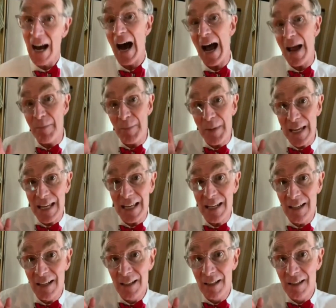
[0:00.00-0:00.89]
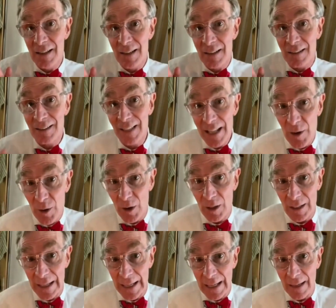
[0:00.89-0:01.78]
I mean
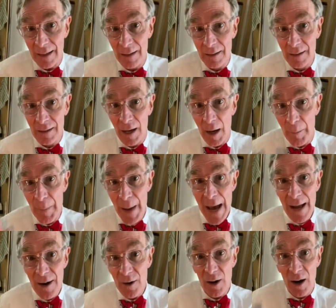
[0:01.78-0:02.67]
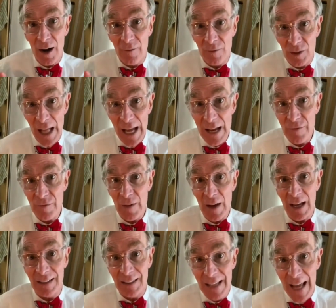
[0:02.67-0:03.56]
literally a matter of life
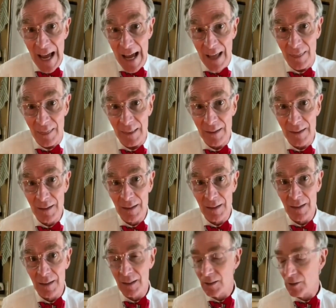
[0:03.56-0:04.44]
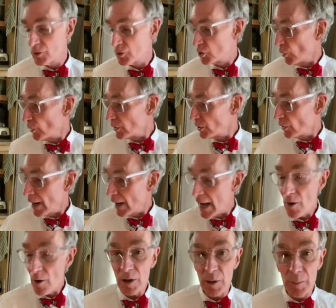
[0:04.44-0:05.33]
and death. So when you're
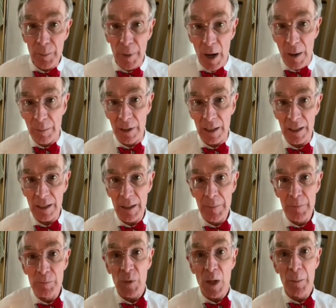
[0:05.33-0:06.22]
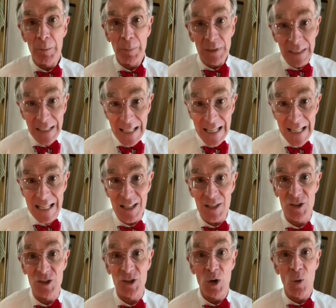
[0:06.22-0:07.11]
out in public,
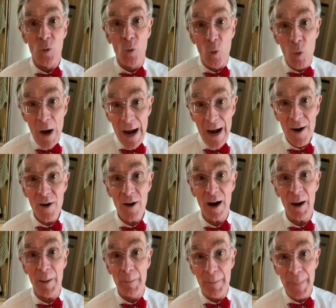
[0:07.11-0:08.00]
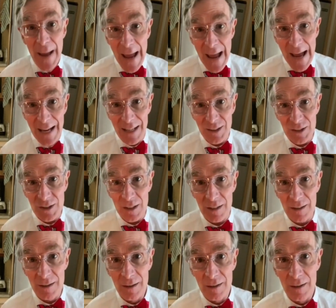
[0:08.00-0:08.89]
please wear a mask.
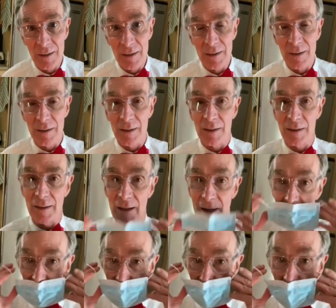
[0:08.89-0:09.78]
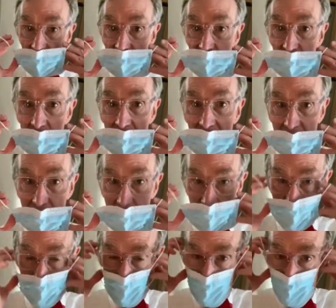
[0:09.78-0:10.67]
Thank you for joining
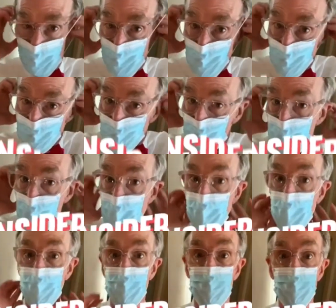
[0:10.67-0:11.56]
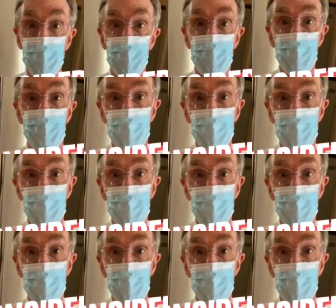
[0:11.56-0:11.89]
me on Consider the